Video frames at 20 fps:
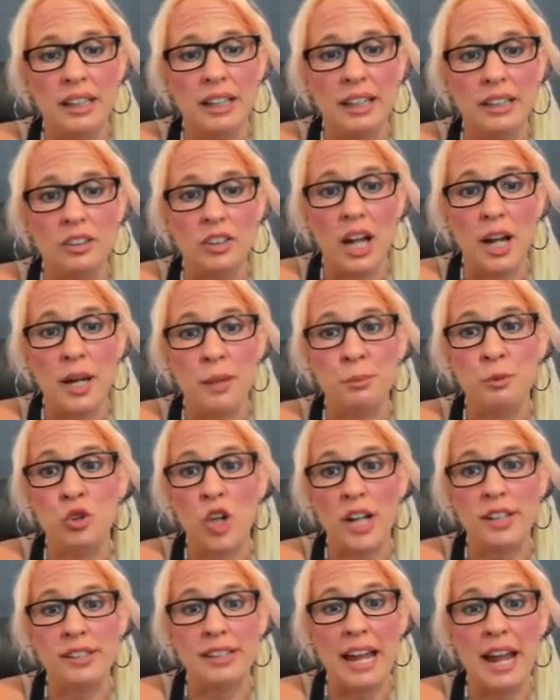type
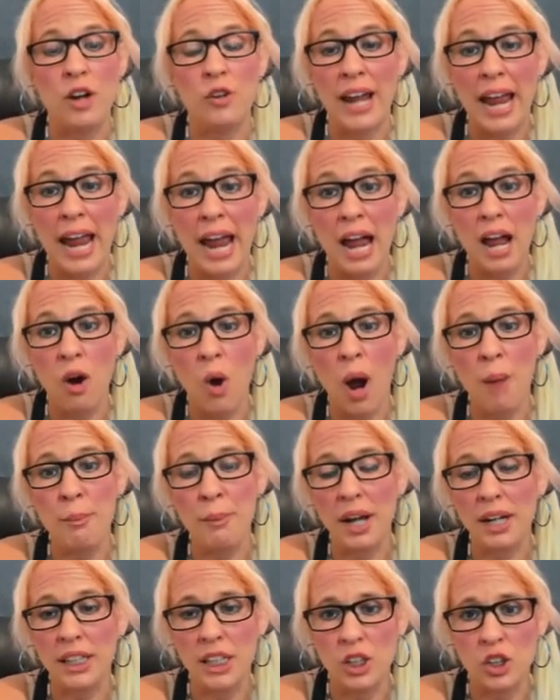shutdown now. I'm not
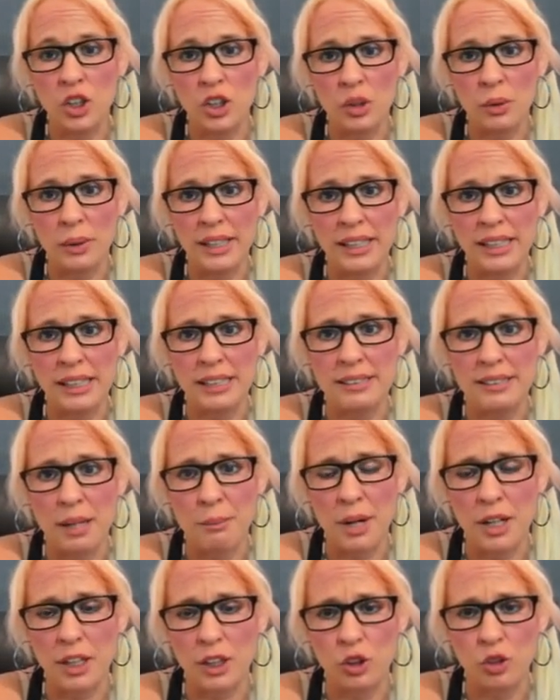going to do it because I'm
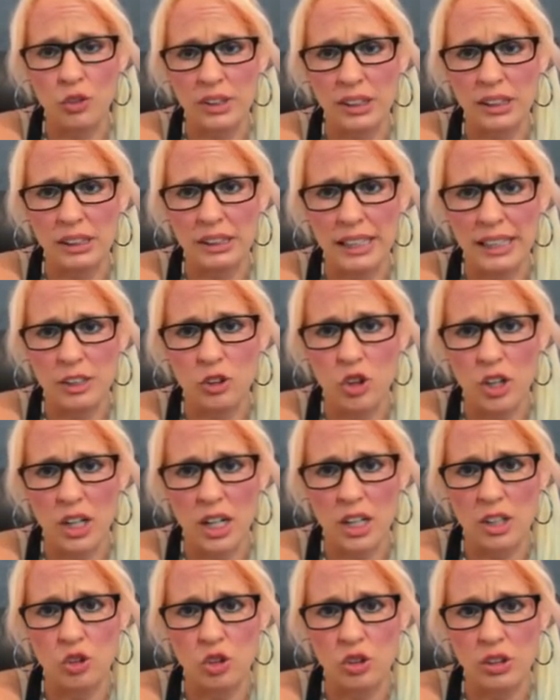not going to really
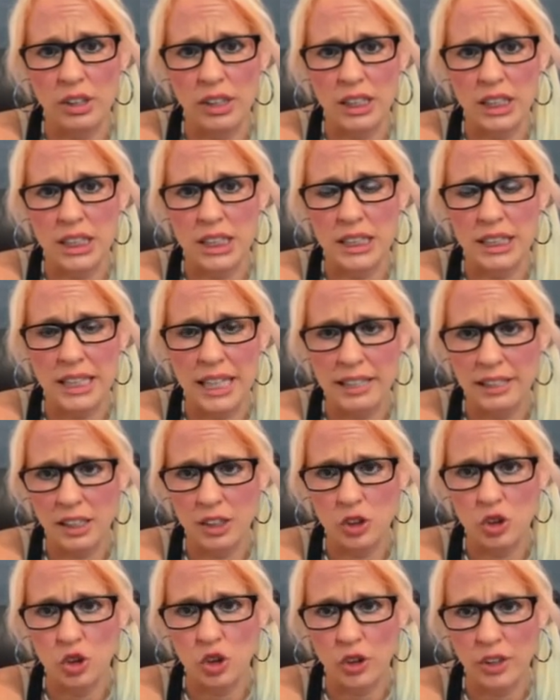change the
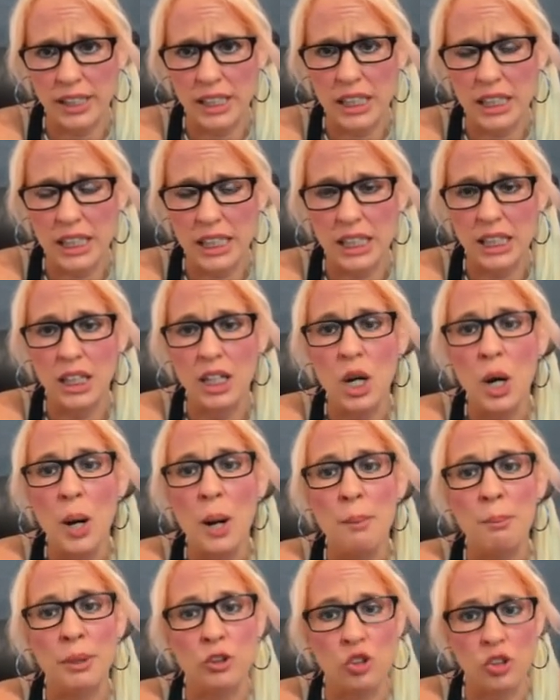settings or anything,
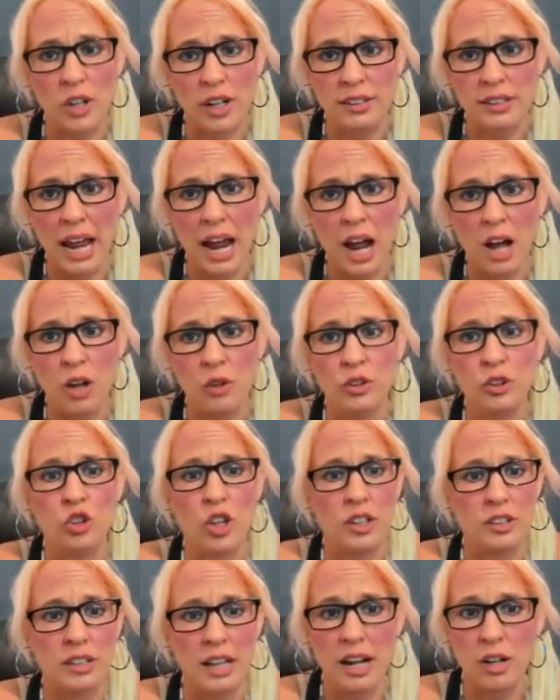but
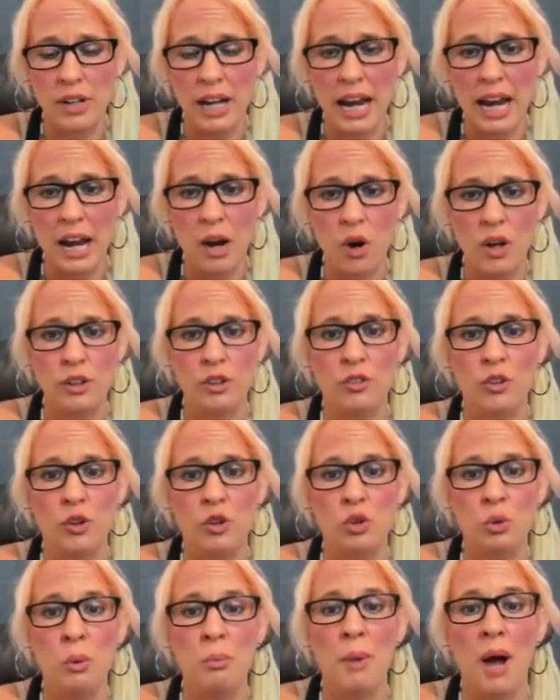shutdown now on your
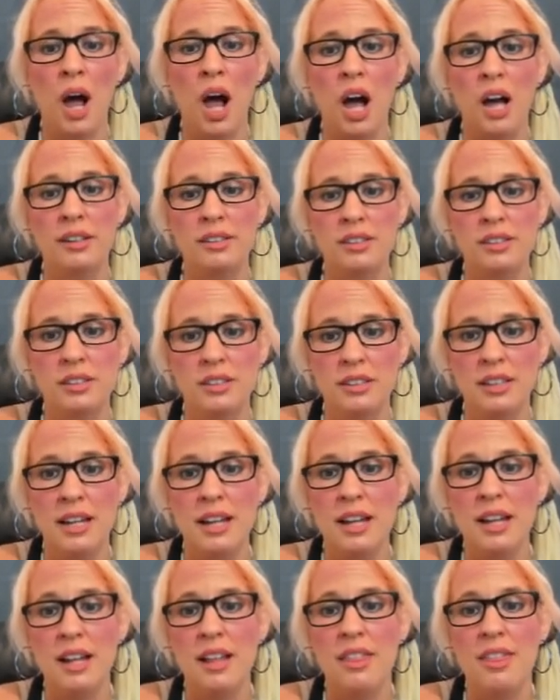virtual box.
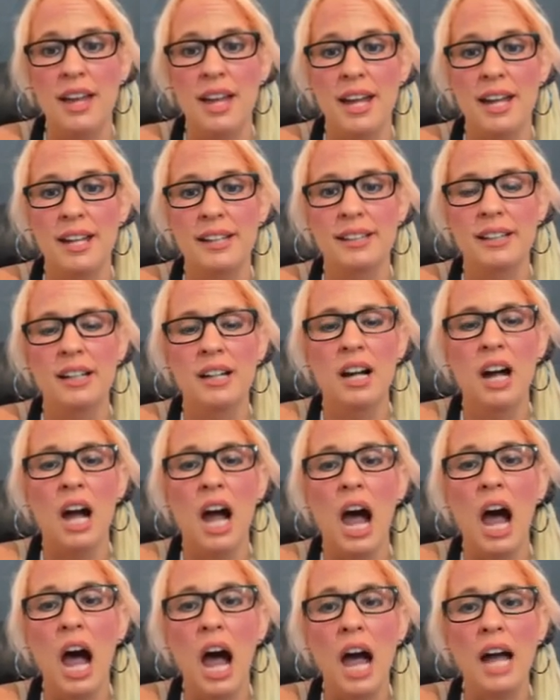Then
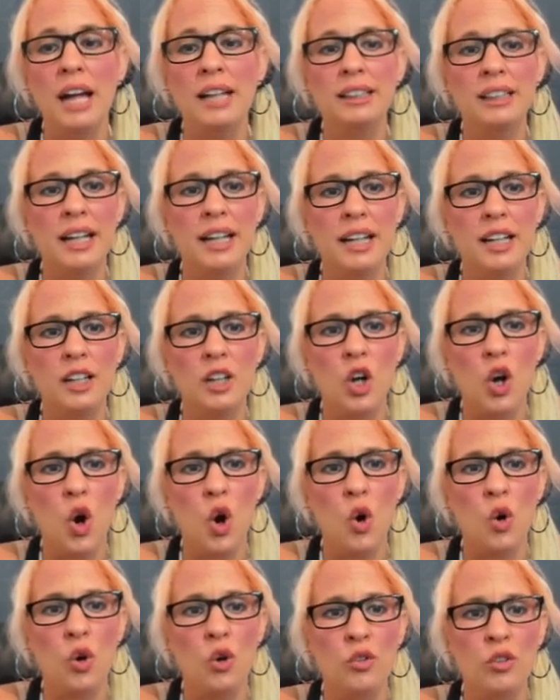highlight
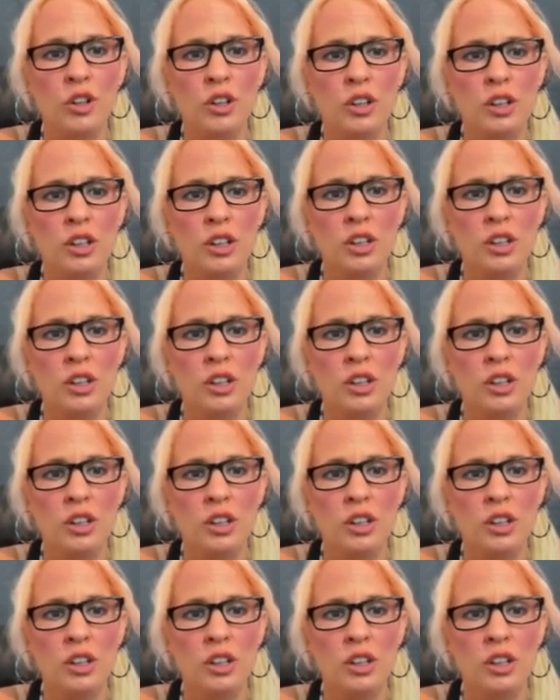over